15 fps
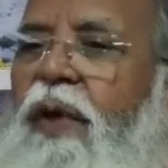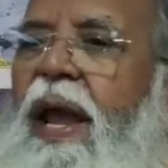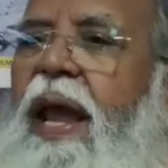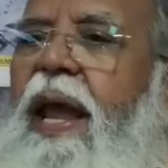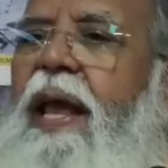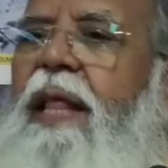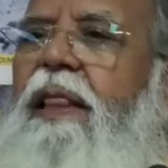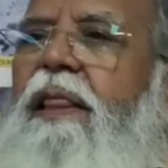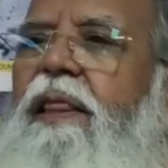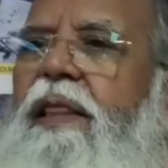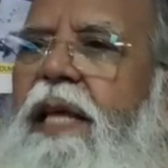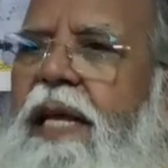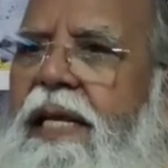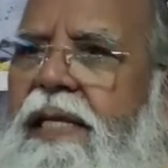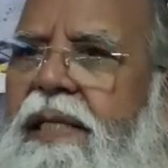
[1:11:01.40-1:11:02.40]
When
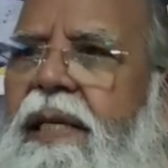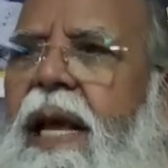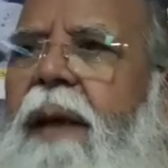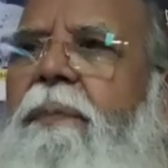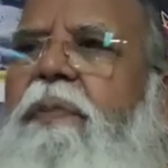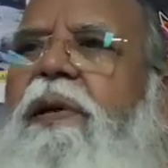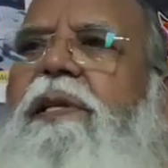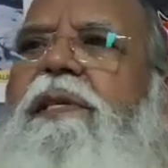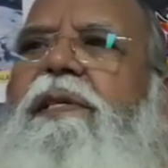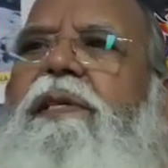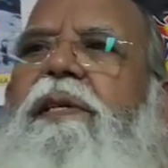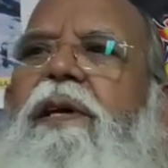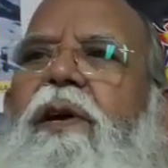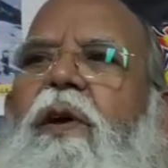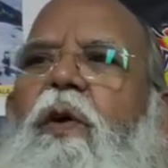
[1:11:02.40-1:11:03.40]
this
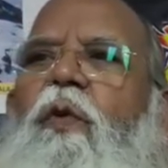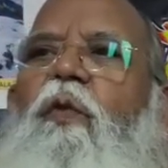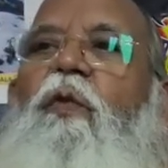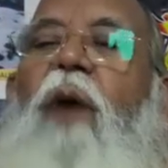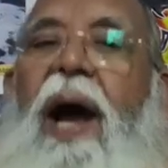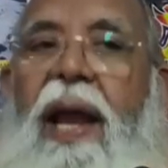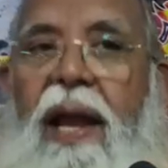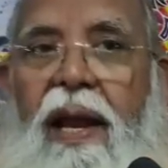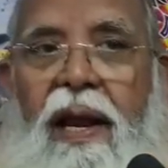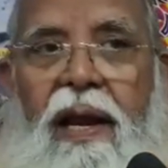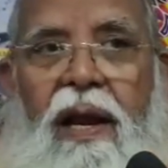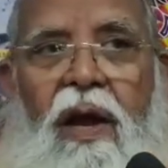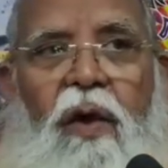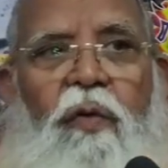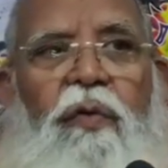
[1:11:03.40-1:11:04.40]
happens,
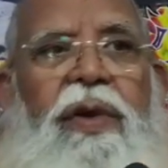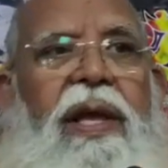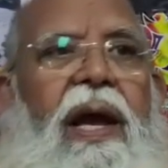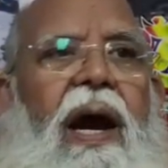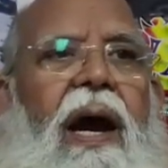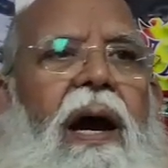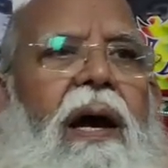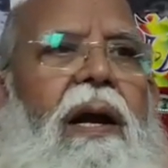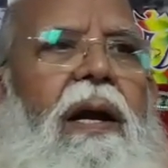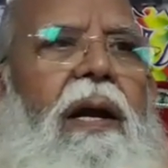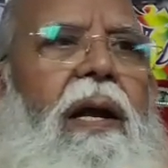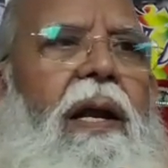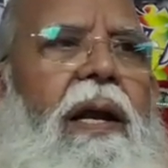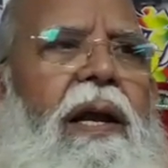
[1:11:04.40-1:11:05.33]
while we are